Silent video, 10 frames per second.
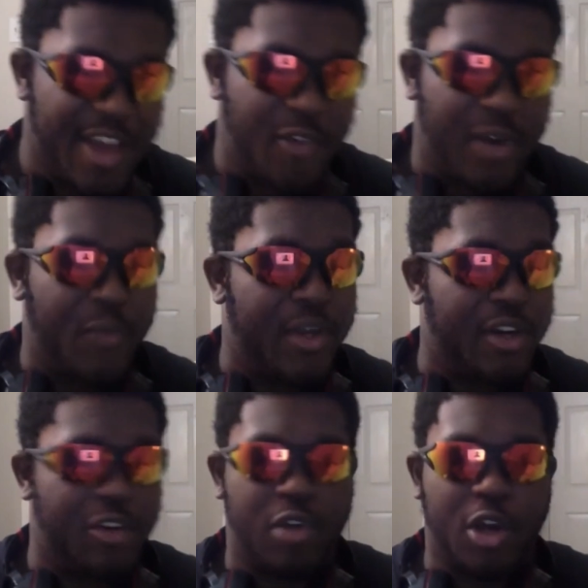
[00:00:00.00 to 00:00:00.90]
Right when
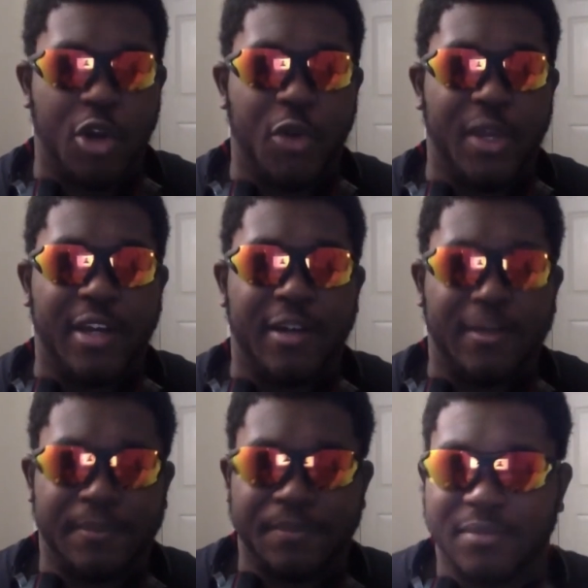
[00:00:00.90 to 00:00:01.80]
Crow
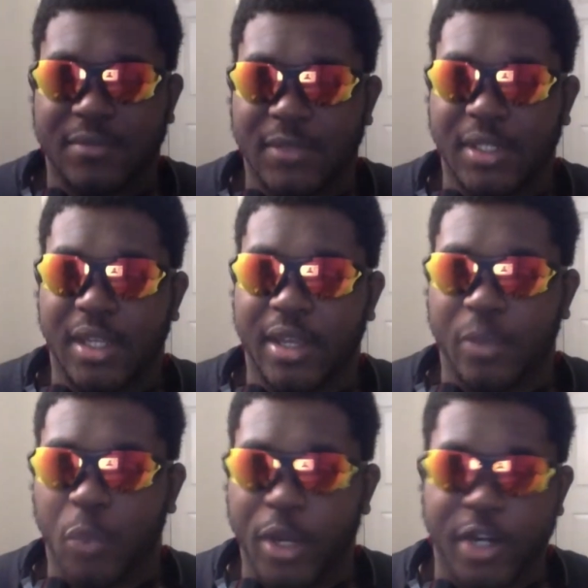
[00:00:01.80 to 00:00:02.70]
and
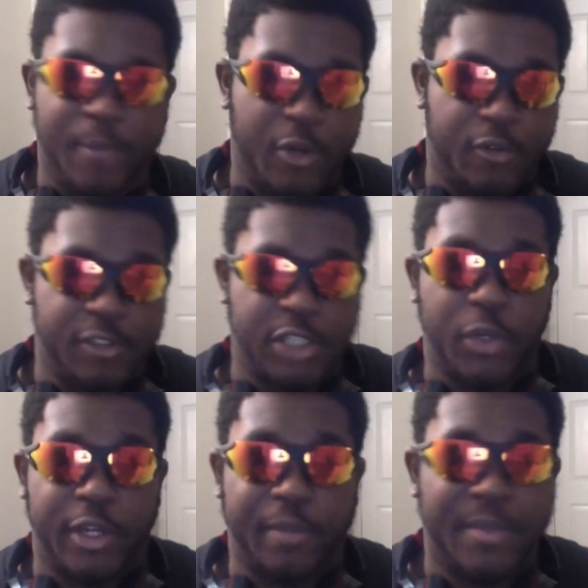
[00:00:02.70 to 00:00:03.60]
Winter both showed up,